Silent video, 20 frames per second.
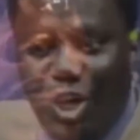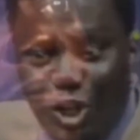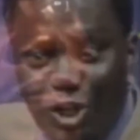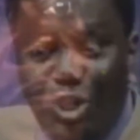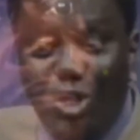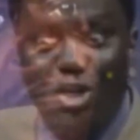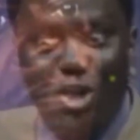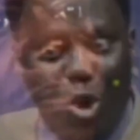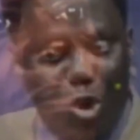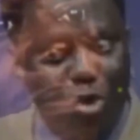
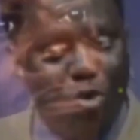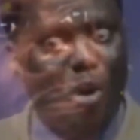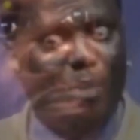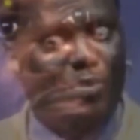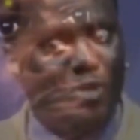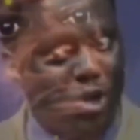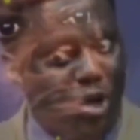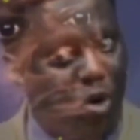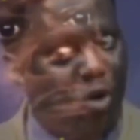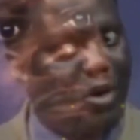Because you know
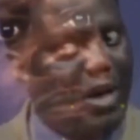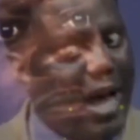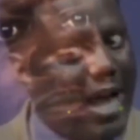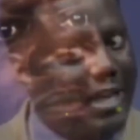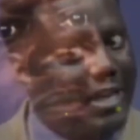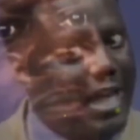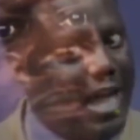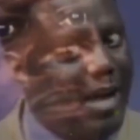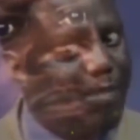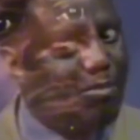you up to no
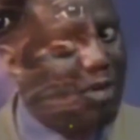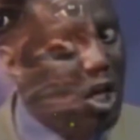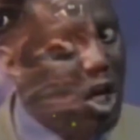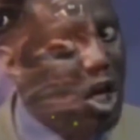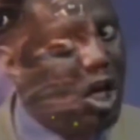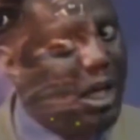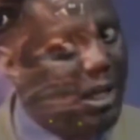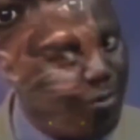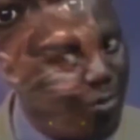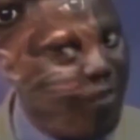goddamn
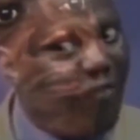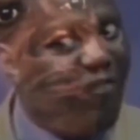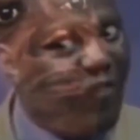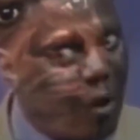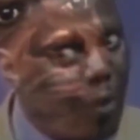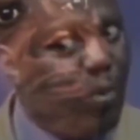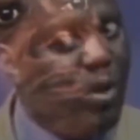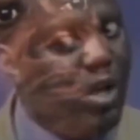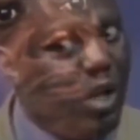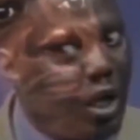good. That's what the
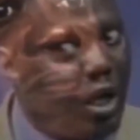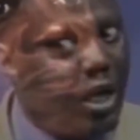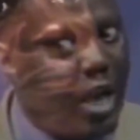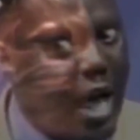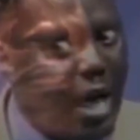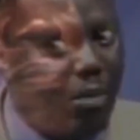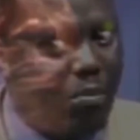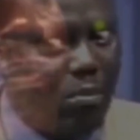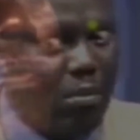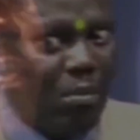fuck we
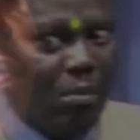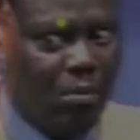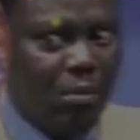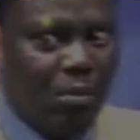looking at.